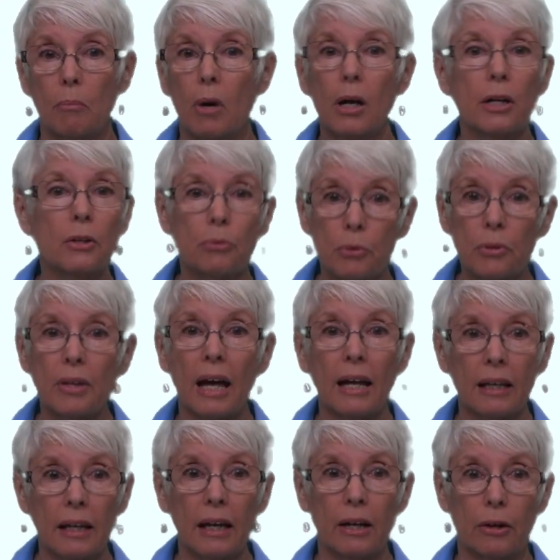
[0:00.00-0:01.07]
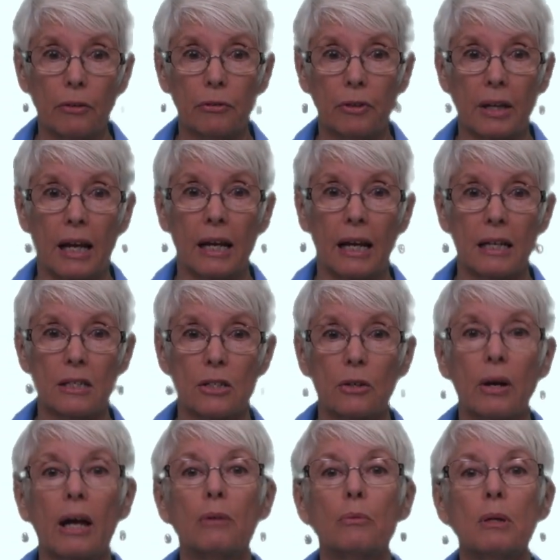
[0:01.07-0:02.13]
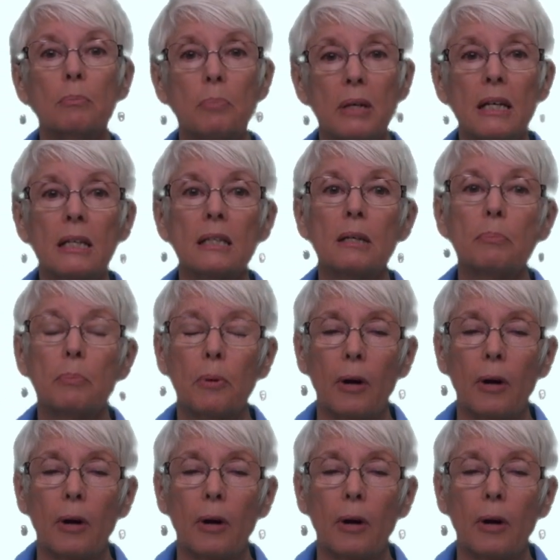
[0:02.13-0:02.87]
mark through that letter for that answer and repeat the